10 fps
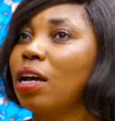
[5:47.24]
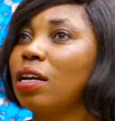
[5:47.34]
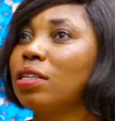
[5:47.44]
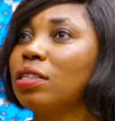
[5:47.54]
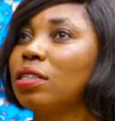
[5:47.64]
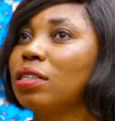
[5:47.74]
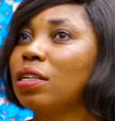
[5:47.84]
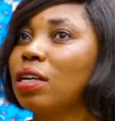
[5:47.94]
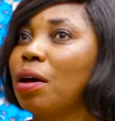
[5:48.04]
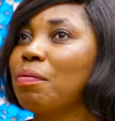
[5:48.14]
And
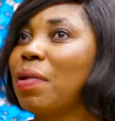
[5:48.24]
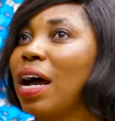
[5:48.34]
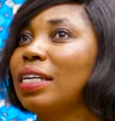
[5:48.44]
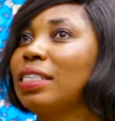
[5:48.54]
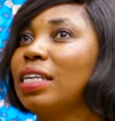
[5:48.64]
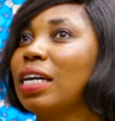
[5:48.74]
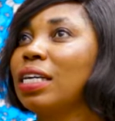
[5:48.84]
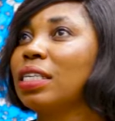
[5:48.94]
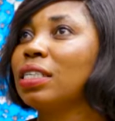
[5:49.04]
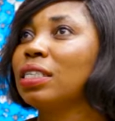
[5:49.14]
by
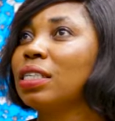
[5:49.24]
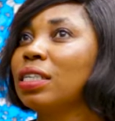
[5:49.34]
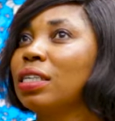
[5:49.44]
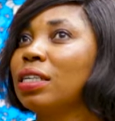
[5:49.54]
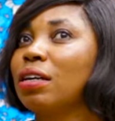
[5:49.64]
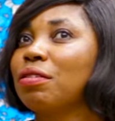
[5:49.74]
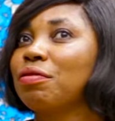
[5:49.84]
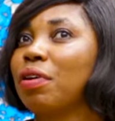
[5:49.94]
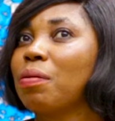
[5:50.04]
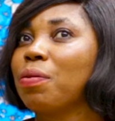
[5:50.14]
then,
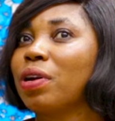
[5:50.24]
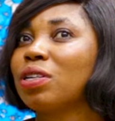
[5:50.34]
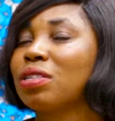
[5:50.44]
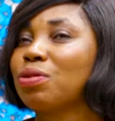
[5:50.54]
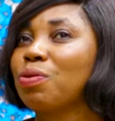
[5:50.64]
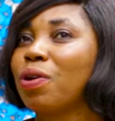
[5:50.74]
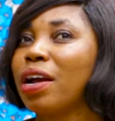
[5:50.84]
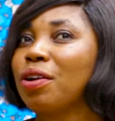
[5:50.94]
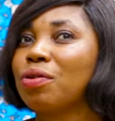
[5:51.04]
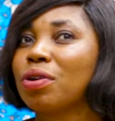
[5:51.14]
fabrics
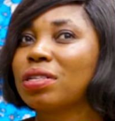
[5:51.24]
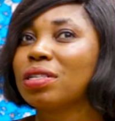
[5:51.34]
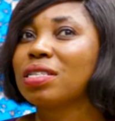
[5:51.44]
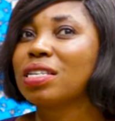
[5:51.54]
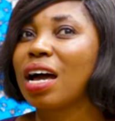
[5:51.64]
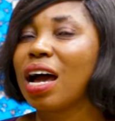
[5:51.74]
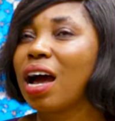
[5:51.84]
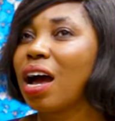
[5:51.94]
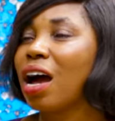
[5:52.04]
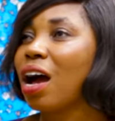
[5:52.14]
were not
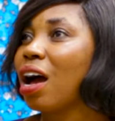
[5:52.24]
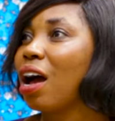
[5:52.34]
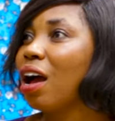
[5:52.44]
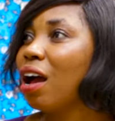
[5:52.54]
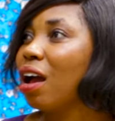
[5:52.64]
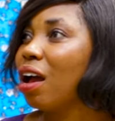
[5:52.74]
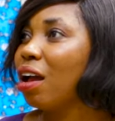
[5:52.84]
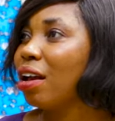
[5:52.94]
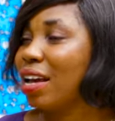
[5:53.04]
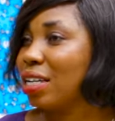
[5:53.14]
there
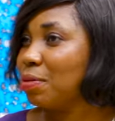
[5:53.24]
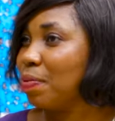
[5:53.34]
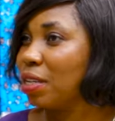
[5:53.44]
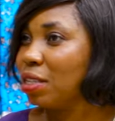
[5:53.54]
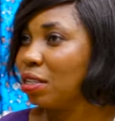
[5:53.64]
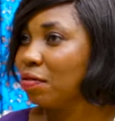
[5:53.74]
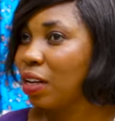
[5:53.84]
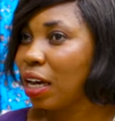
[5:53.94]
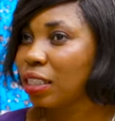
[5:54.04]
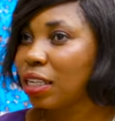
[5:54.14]
uh, expensive
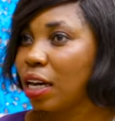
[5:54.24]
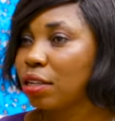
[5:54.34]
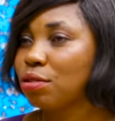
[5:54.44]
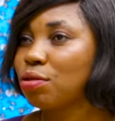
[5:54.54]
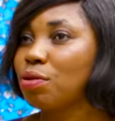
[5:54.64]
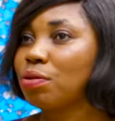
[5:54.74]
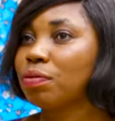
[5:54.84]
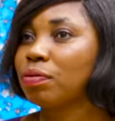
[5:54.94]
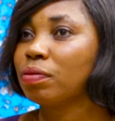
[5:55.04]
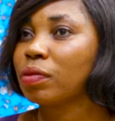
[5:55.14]
like that. So
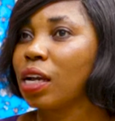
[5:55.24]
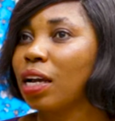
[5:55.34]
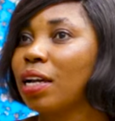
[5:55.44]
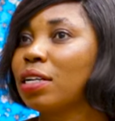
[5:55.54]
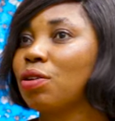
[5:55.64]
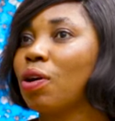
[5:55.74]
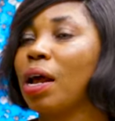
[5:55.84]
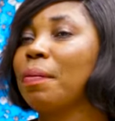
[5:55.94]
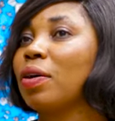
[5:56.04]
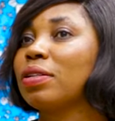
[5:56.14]
it's all
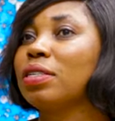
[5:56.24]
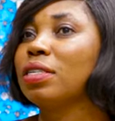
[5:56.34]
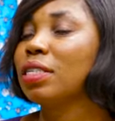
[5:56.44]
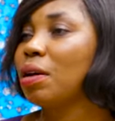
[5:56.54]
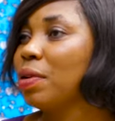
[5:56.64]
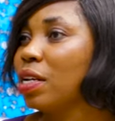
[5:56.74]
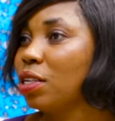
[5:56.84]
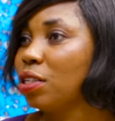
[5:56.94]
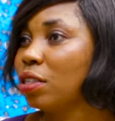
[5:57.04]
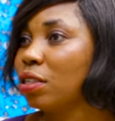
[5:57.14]
about
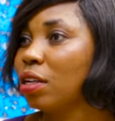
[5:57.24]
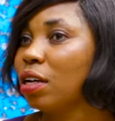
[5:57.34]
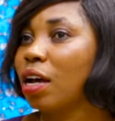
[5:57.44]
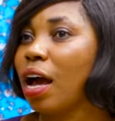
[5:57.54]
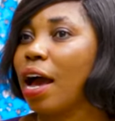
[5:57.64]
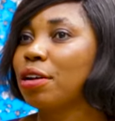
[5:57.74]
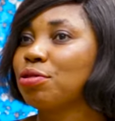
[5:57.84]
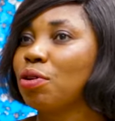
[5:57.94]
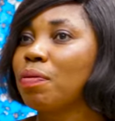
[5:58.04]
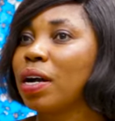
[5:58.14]
determination. I
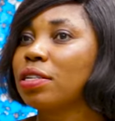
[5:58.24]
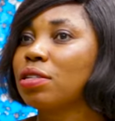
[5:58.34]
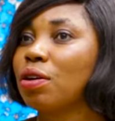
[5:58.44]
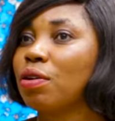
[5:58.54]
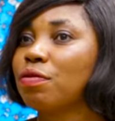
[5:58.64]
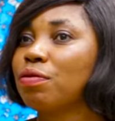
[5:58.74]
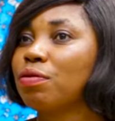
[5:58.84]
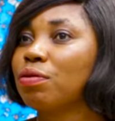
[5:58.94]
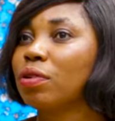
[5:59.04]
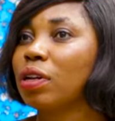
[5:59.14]
mm. saw myself
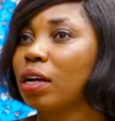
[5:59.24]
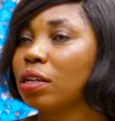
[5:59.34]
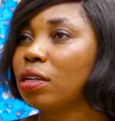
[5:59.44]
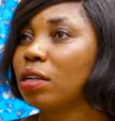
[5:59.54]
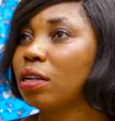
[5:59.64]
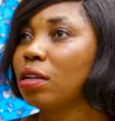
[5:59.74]
like